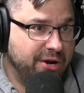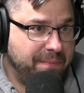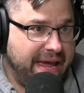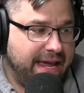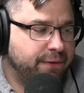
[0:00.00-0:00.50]
you're
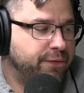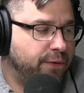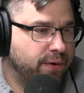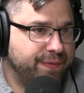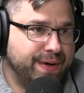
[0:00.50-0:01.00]
paying
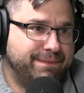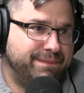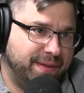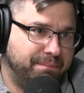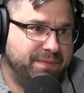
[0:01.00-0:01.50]
for the
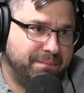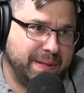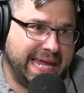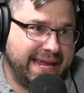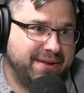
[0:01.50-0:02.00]
bling.